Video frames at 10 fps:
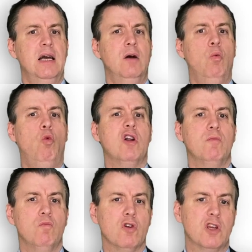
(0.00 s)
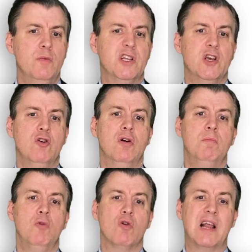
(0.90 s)
What can we do
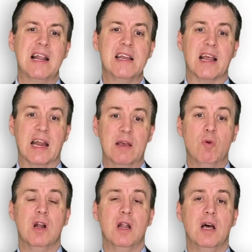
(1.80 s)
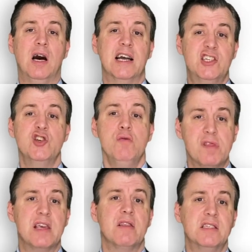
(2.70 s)
more clinically? Well, I do
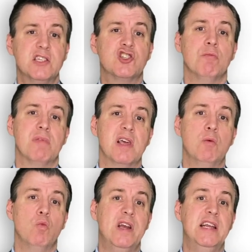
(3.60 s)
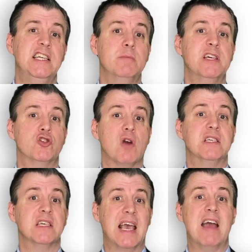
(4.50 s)
think this is something we need to be addressing
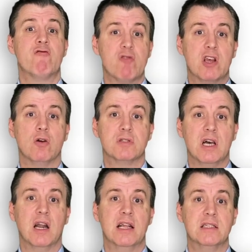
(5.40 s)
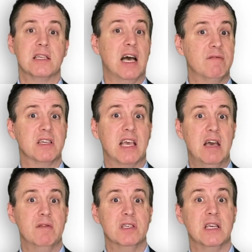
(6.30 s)
at every contact lens aftercare
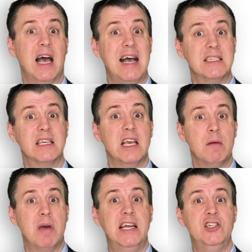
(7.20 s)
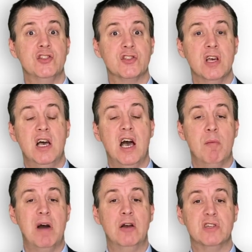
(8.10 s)
visit, asking our patients
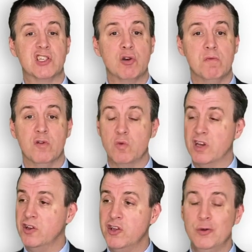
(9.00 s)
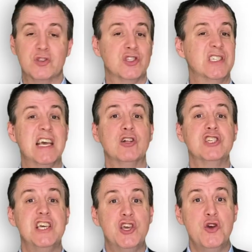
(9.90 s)
about discomfort. We can use the
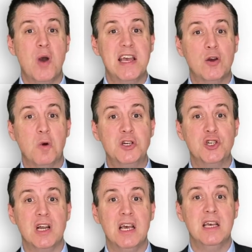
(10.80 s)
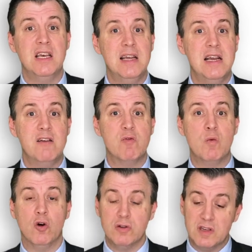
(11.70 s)
CLDQ8 questionnaire if we
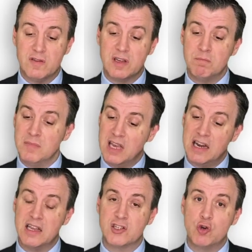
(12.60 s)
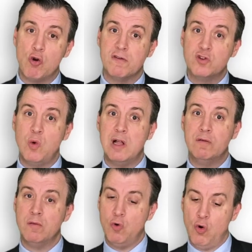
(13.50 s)
want. If they're getting a score of 12 or
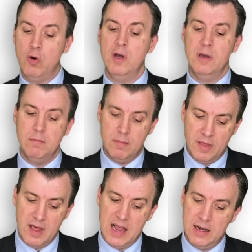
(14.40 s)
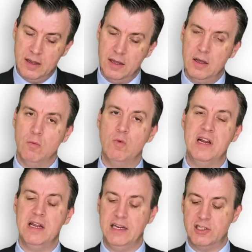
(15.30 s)
more, then we
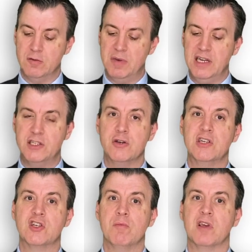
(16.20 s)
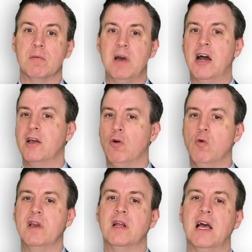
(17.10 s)
need to be doing something about it, or we
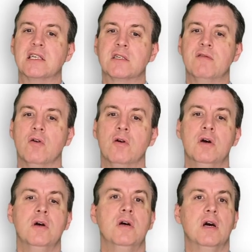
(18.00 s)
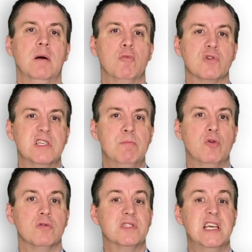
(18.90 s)
can ask for a more simple
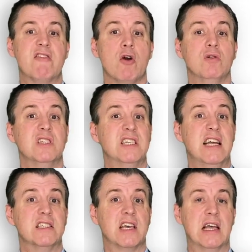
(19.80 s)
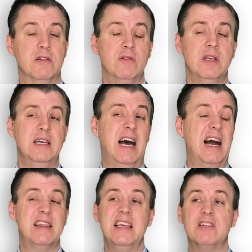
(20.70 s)
0 to 10 scale. I
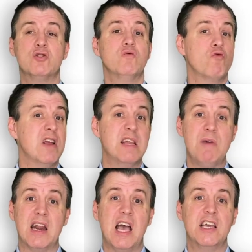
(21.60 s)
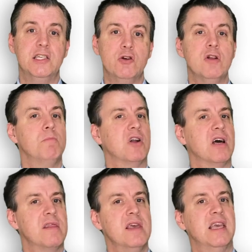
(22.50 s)
think it doesn't really matter how you do it, but I
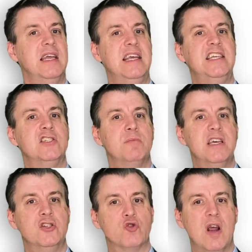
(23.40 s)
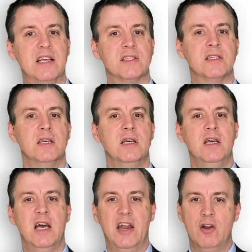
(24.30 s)
think it needs to be addressed,
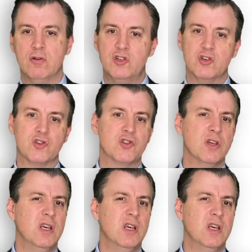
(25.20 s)
and not just